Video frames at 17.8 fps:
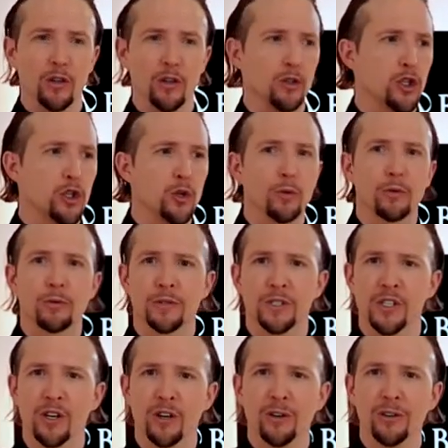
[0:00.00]
a
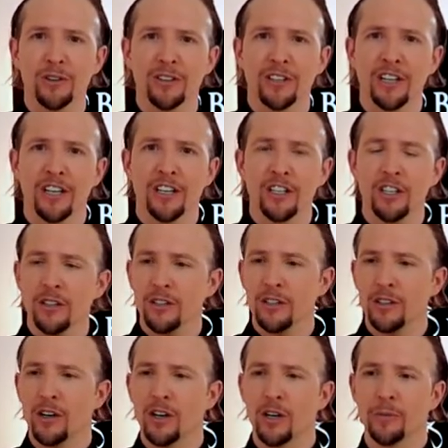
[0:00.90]
result.
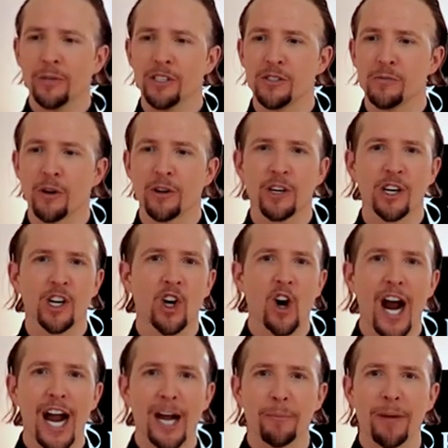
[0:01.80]
You got to be smoking
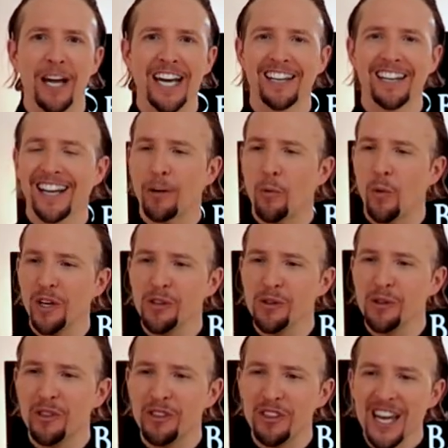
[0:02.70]
crack, man. Like, what are
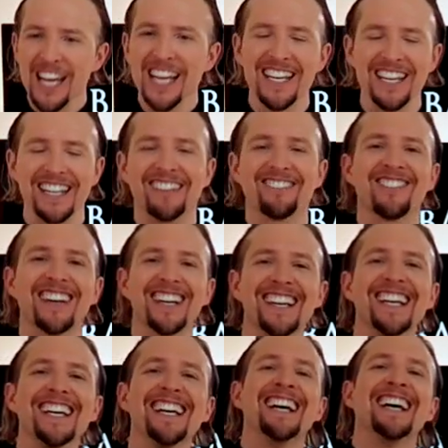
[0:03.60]
you thinking?
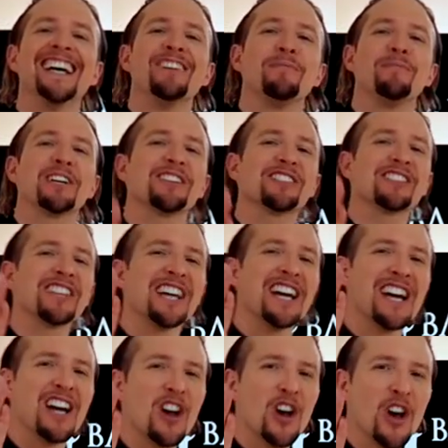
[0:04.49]
Really?
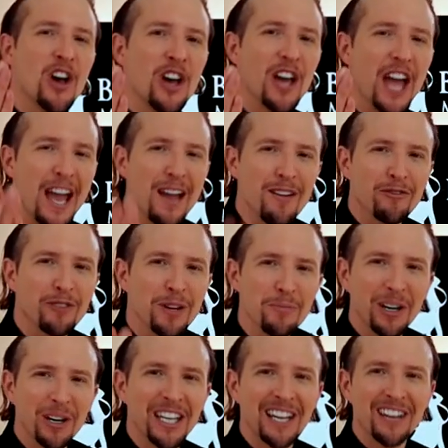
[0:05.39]
Because
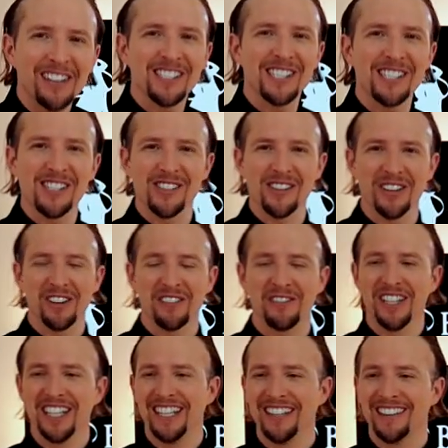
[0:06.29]
everybody else is sort of
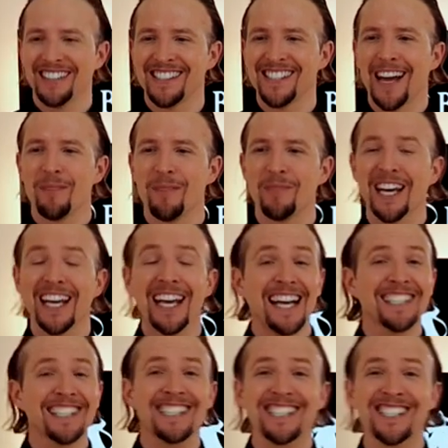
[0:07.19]
thinking the same thing
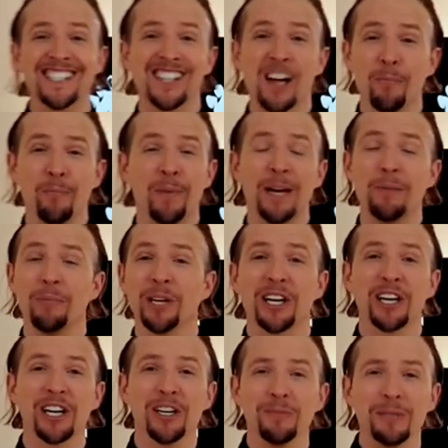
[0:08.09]
and just some people are
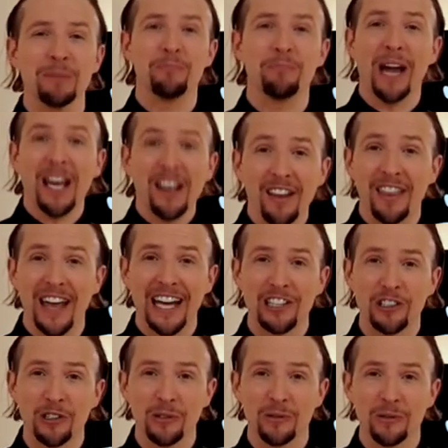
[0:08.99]
going to be better than you,